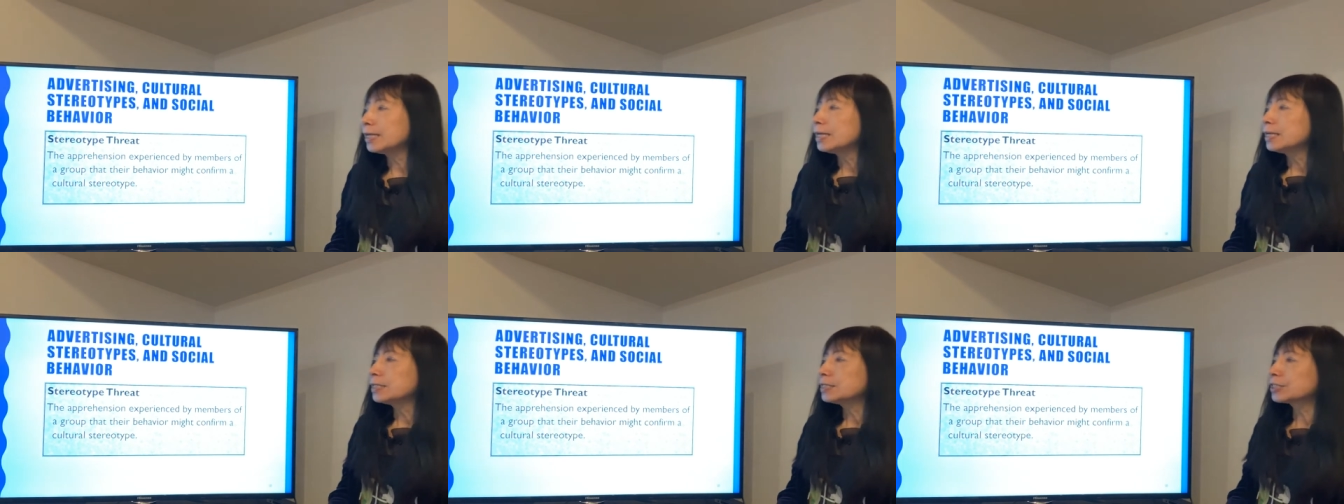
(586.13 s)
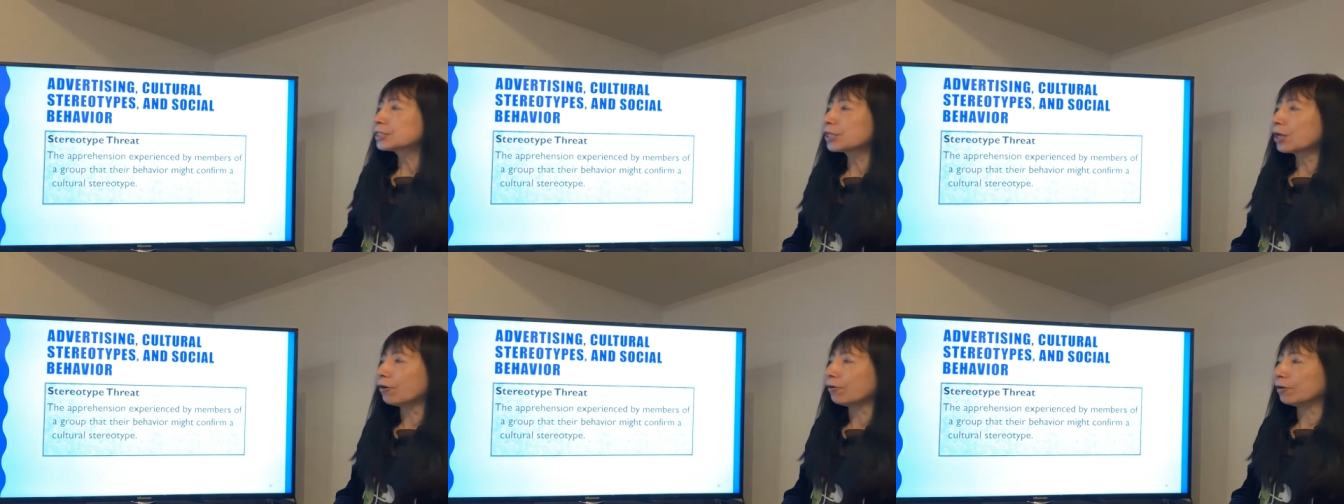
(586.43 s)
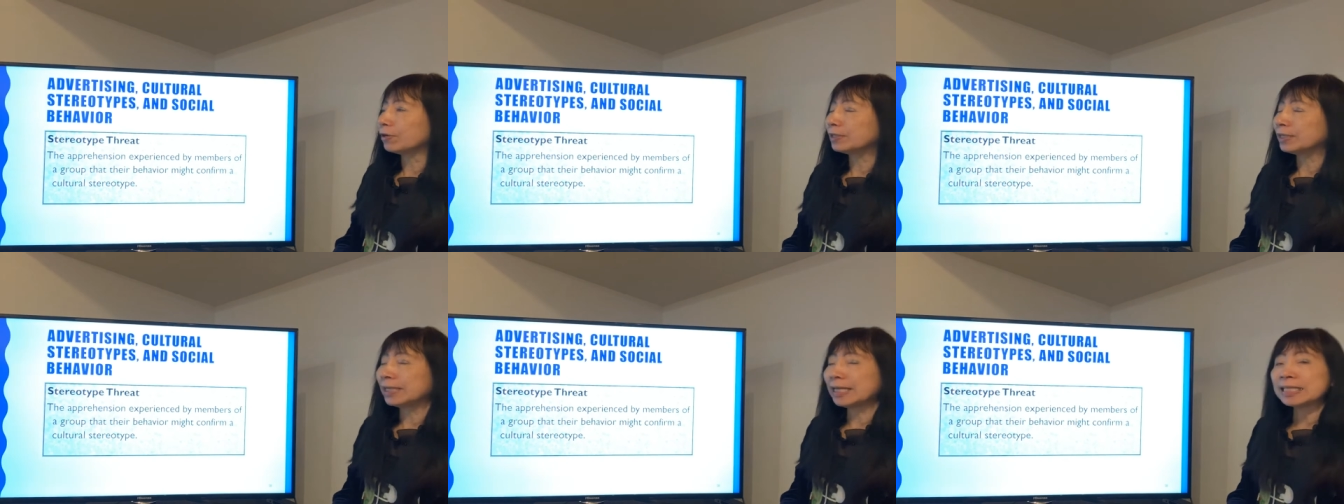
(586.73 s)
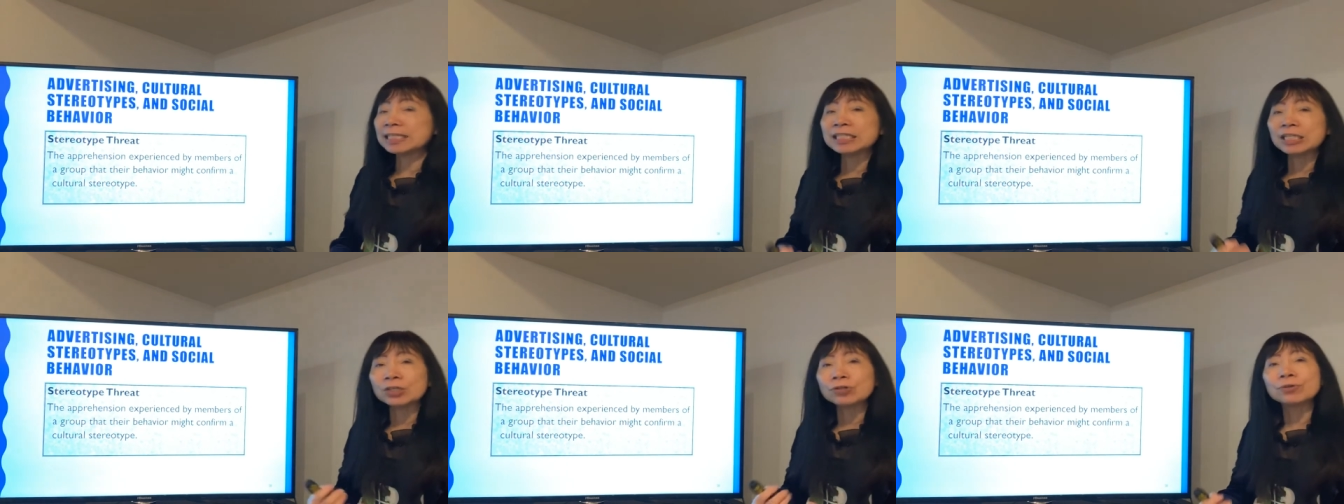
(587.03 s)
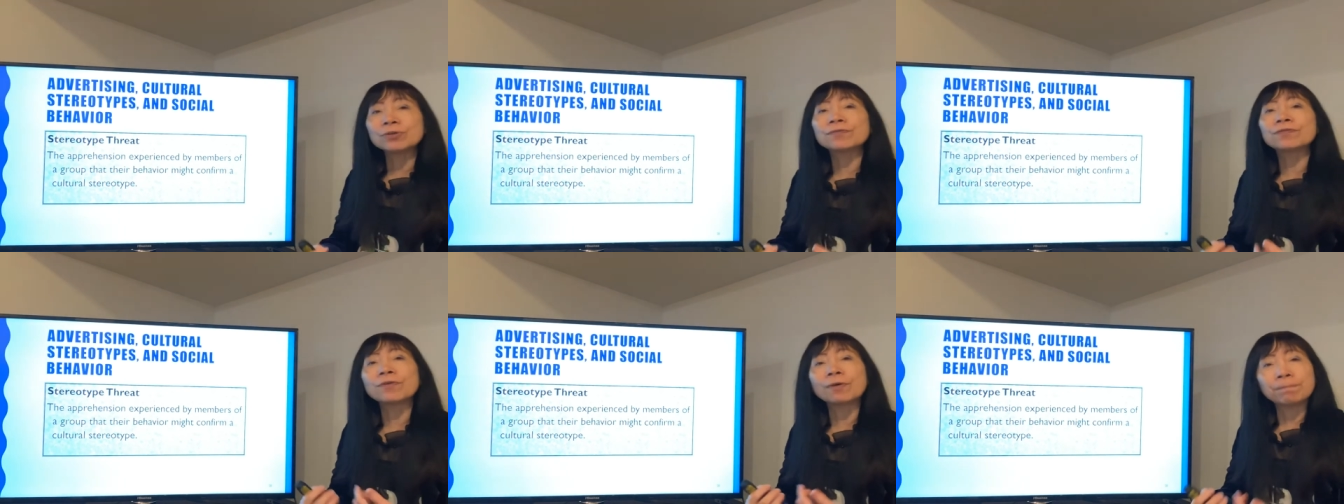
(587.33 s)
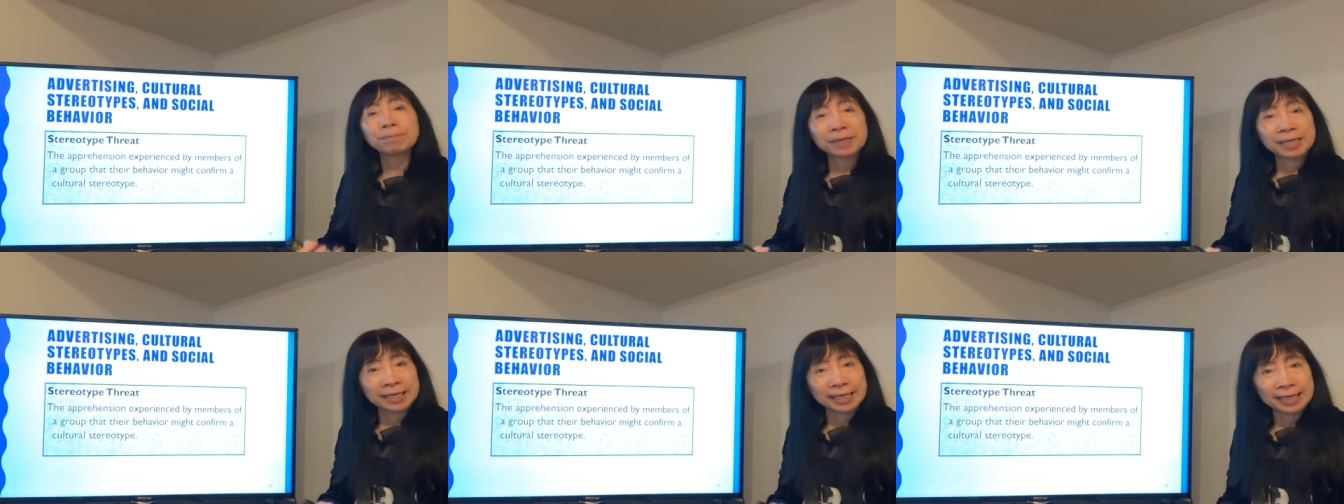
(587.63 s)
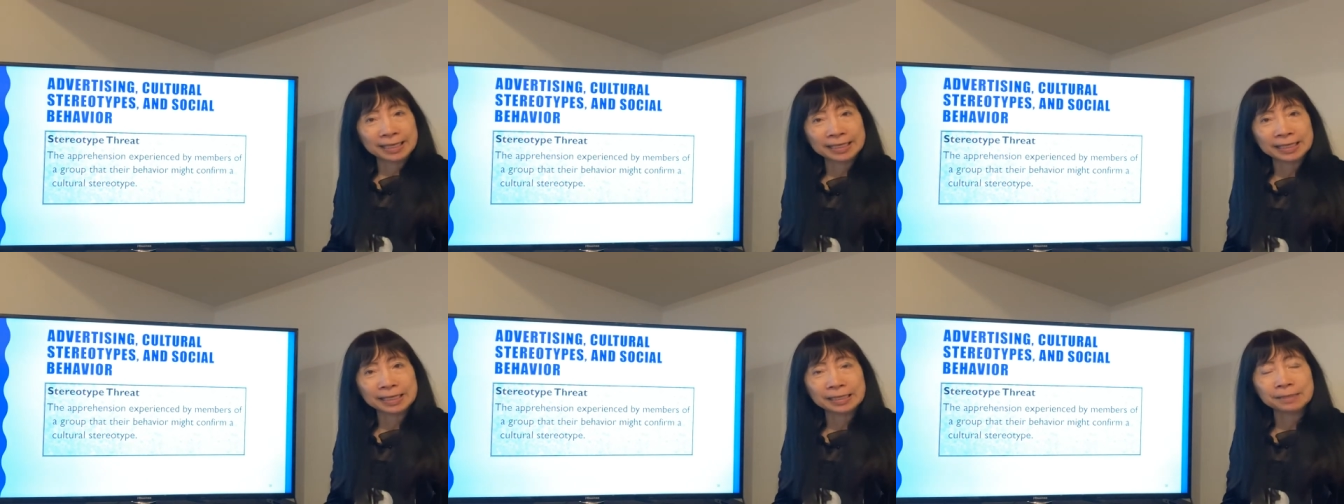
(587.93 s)
So it's good for
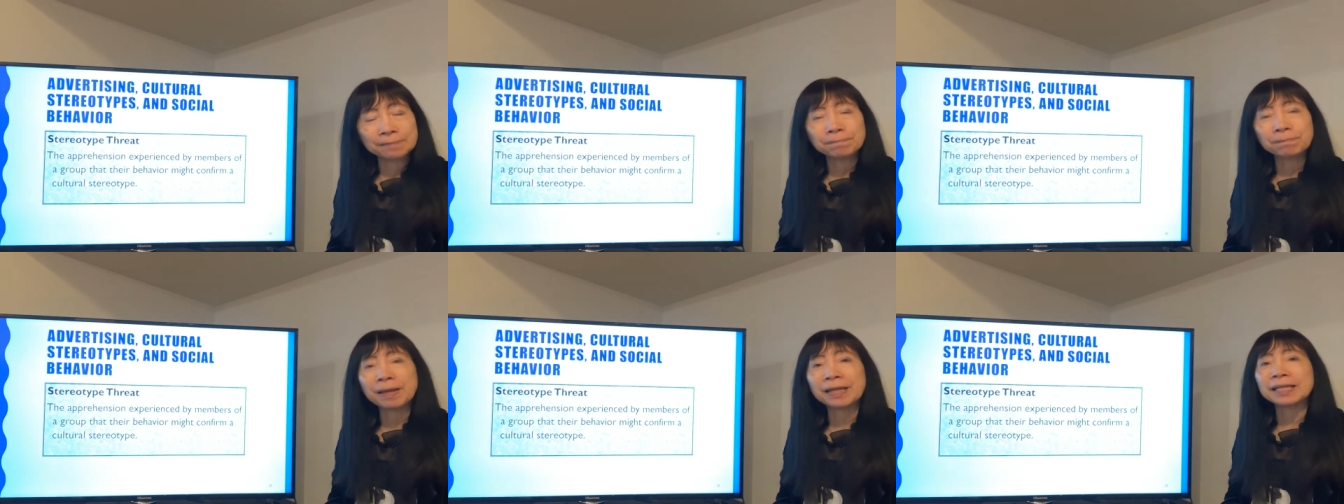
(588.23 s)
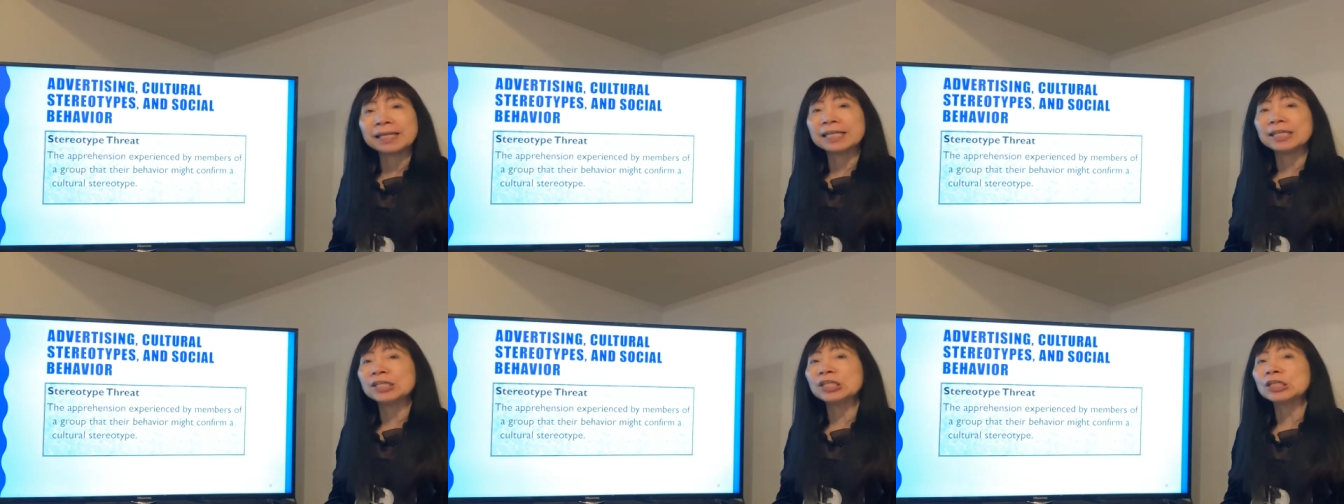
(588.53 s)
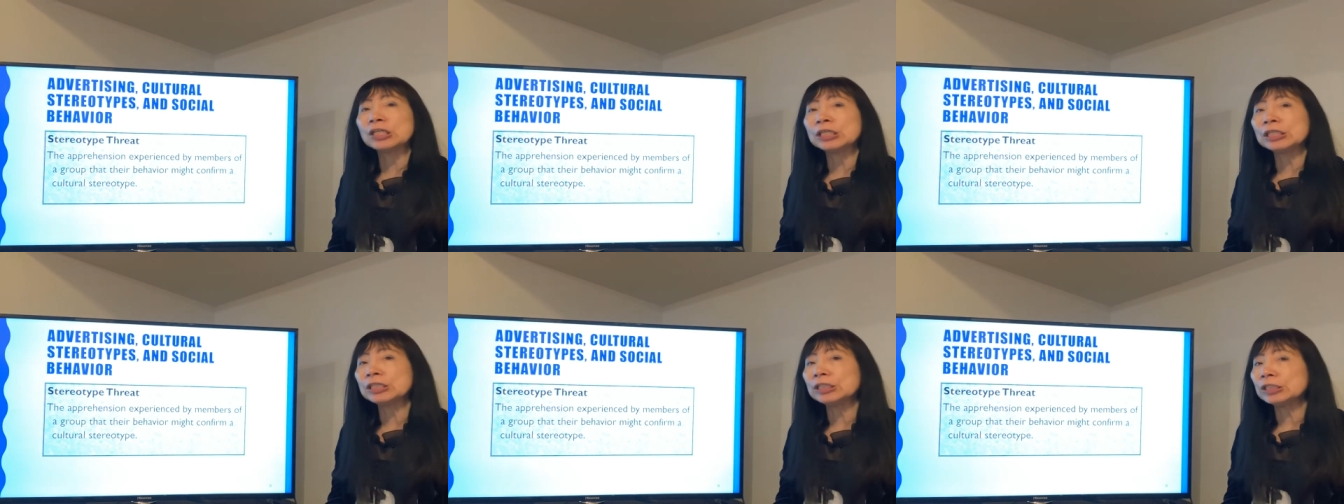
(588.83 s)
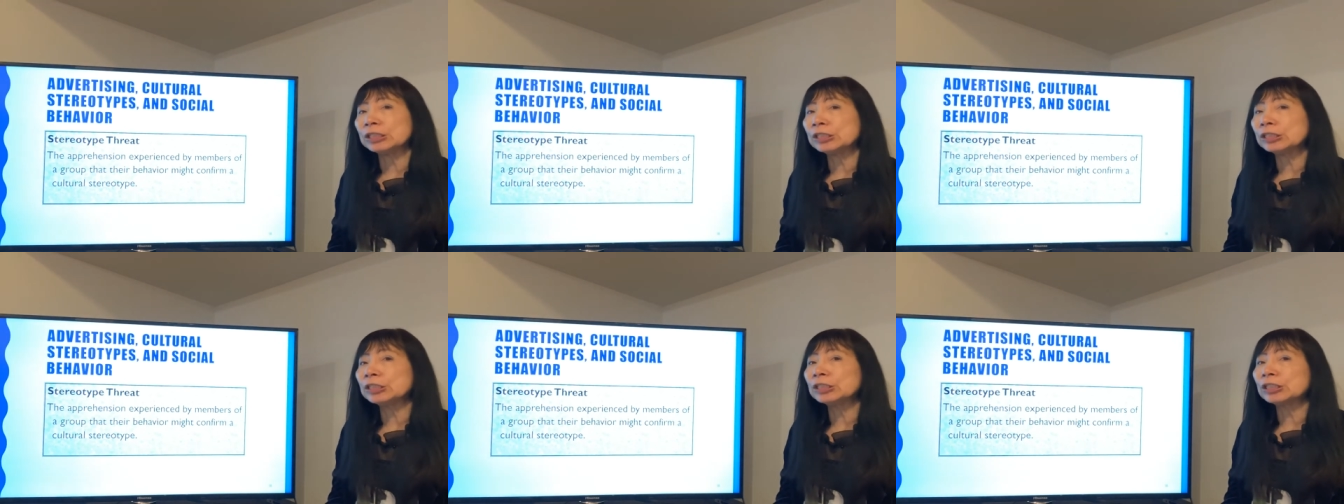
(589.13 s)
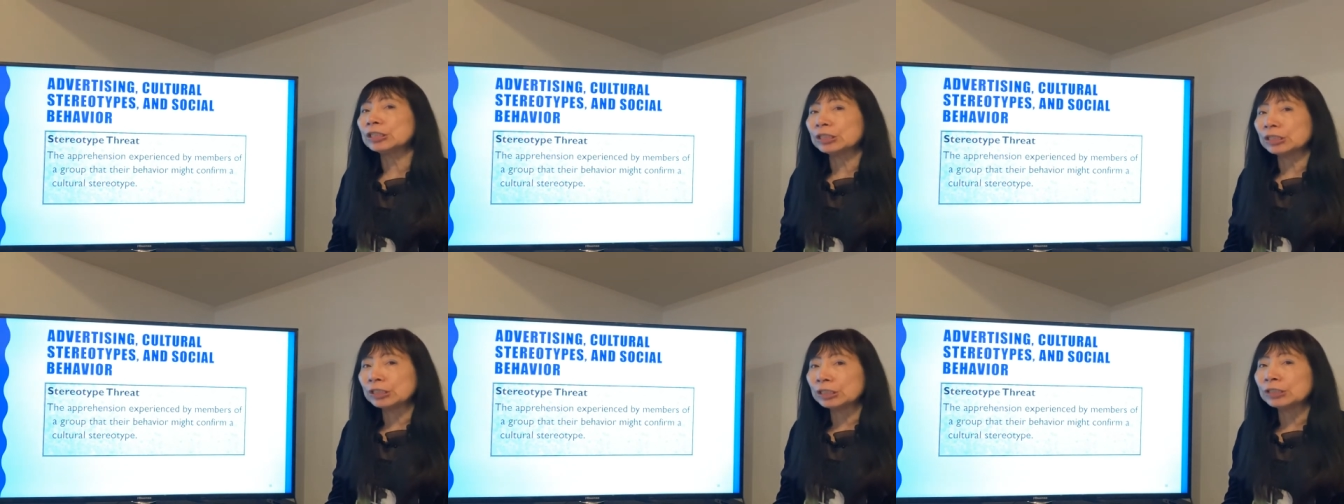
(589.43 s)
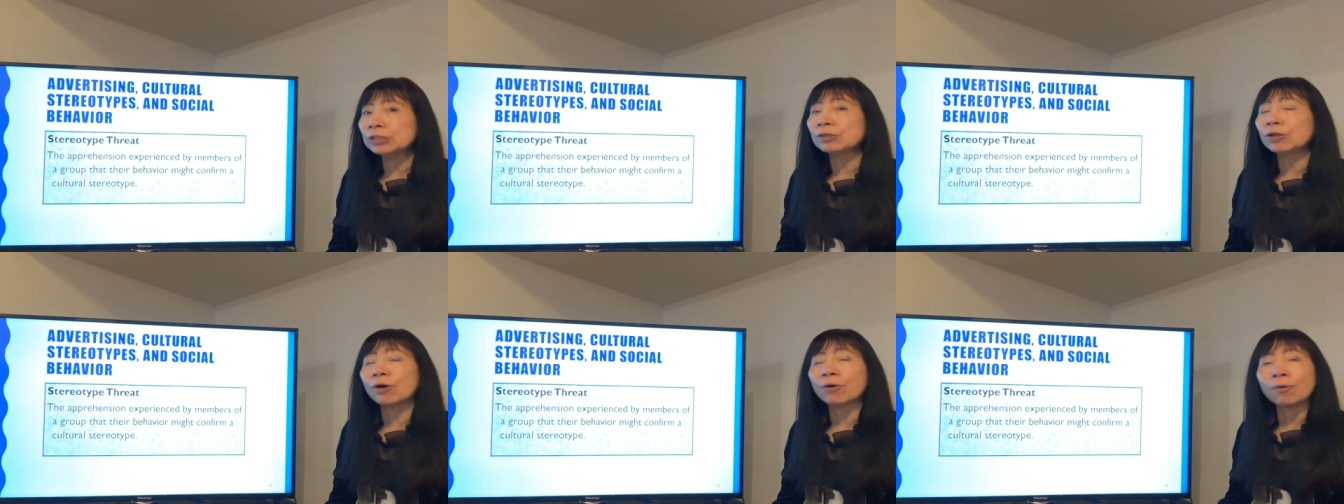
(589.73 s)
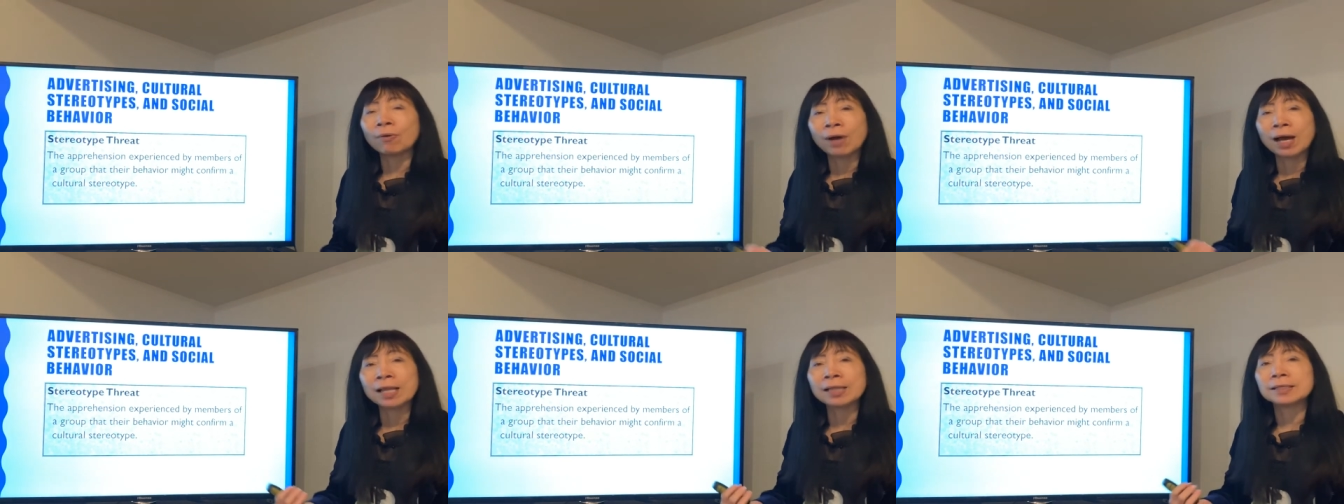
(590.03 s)
beginning, but then you know
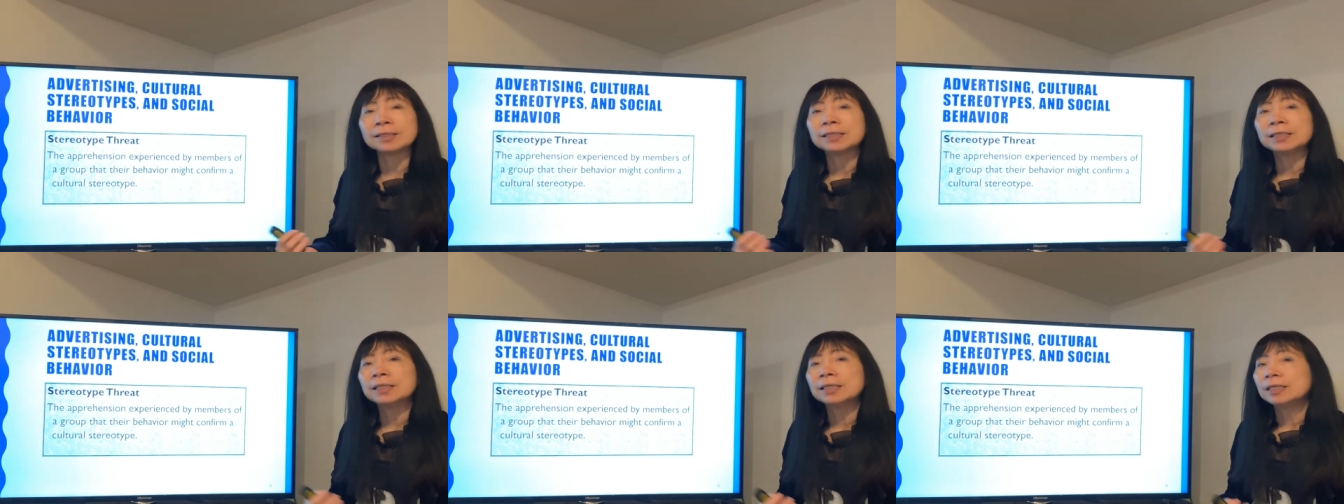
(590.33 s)
what?